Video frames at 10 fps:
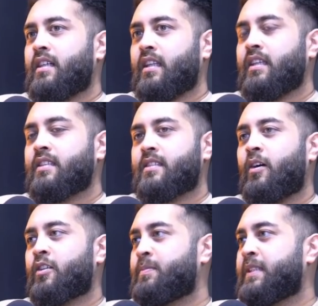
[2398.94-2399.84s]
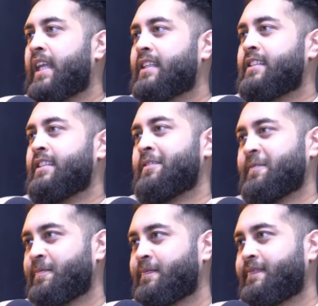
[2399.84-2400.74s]
I think it's the hospitality.
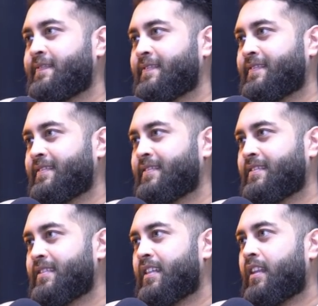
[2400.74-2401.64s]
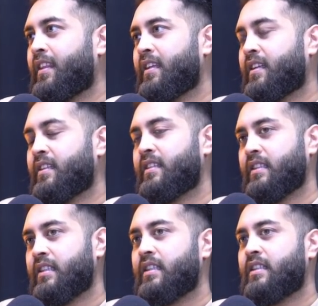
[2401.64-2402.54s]
Yeah. I think
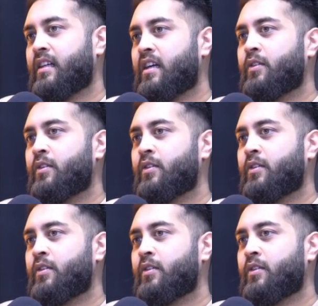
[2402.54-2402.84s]
in our